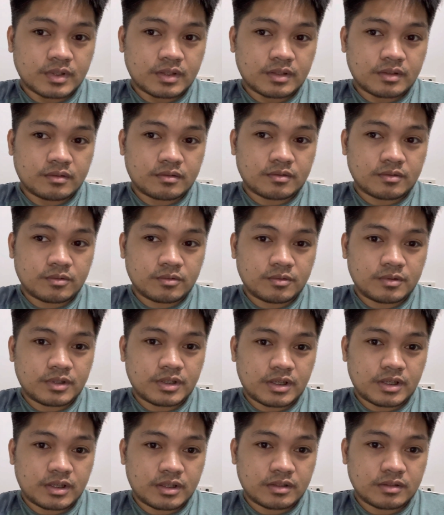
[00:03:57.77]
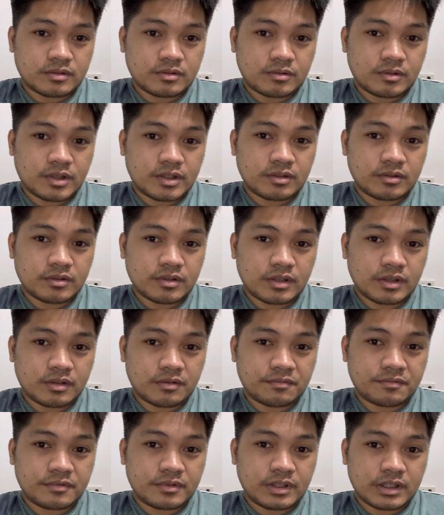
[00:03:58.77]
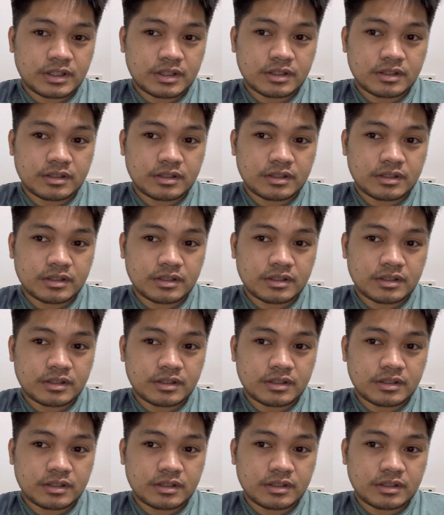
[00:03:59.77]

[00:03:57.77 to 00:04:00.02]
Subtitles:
So yeah, so I don't have that